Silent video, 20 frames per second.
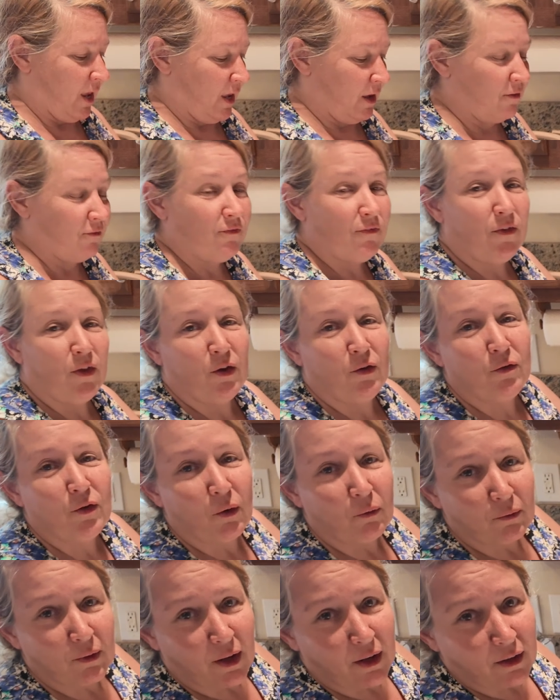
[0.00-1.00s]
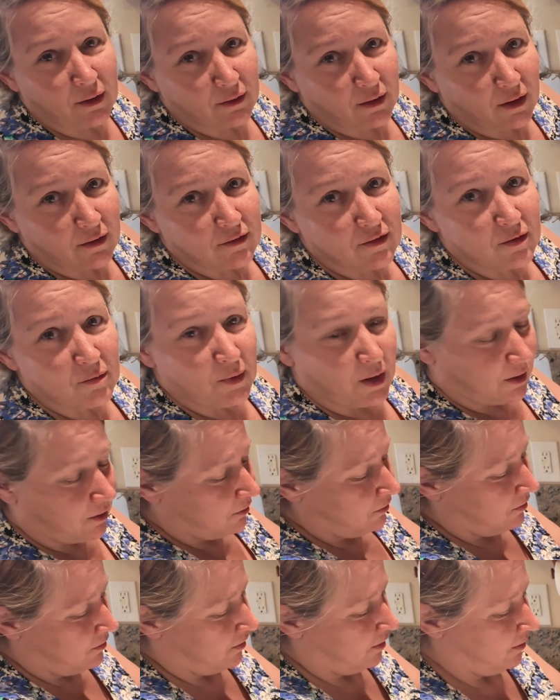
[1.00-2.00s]
if you don't like diced
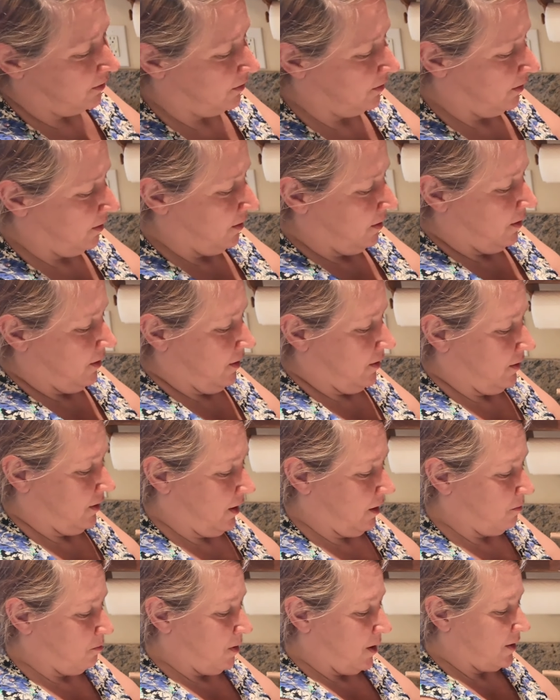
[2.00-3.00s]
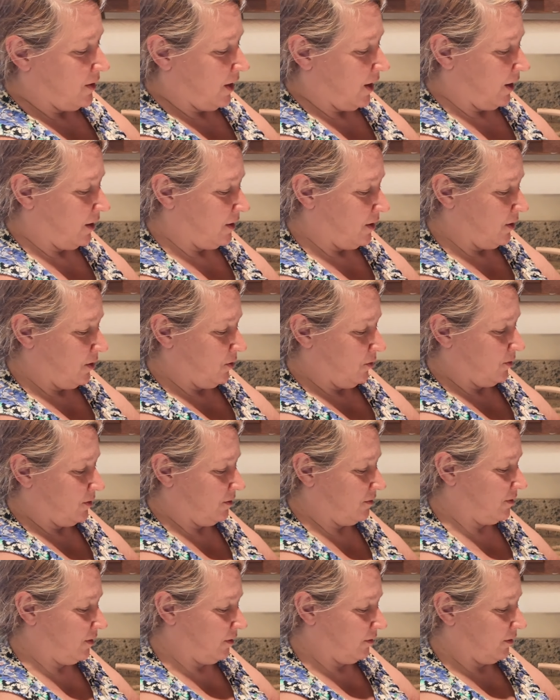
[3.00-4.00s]
tomatoes, like my dad, who
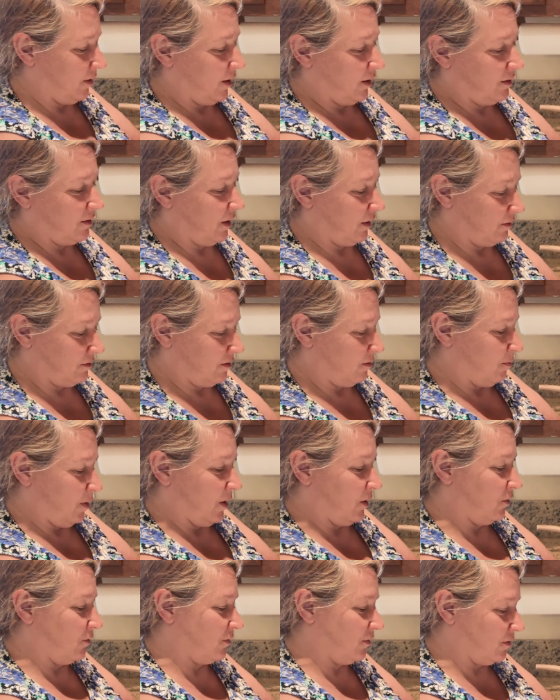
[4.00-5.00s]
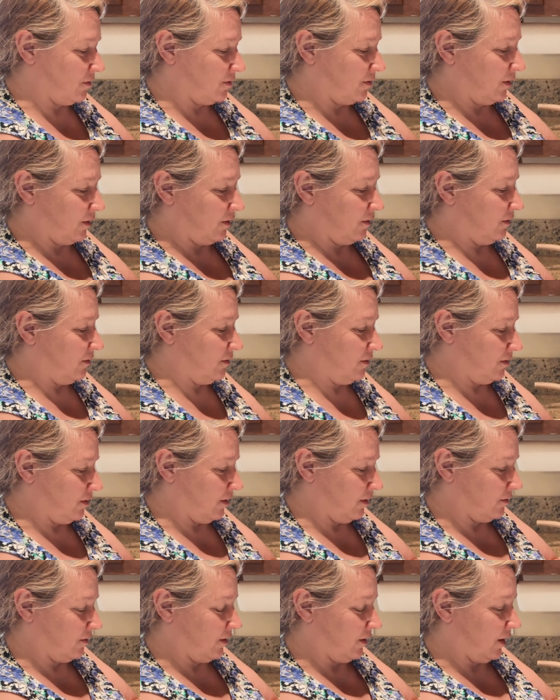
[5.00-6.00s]
does not like diced tomatoes because he
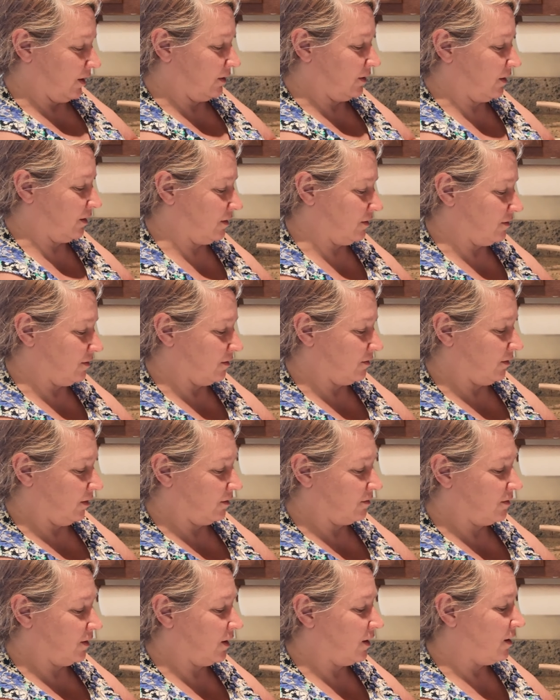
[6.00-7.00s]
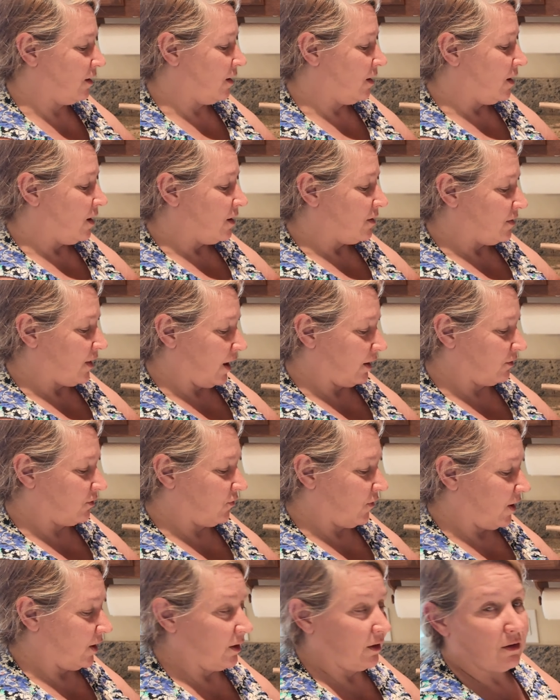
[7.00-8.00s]
doesn't like the consistency, that's
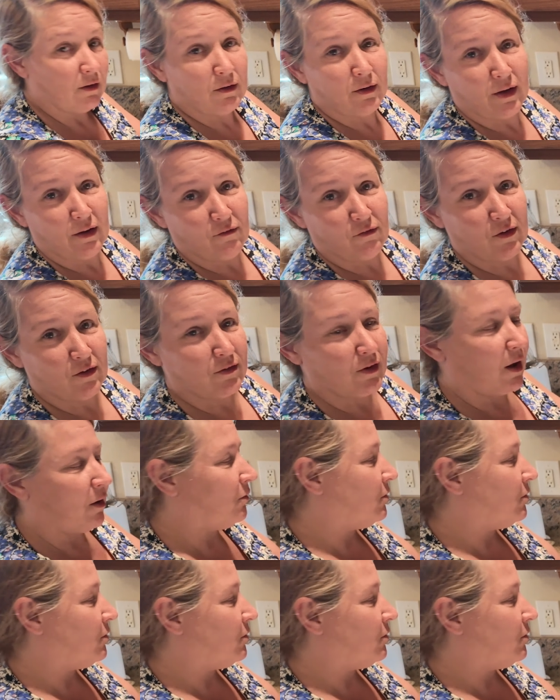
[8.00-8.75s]
fine. Leave these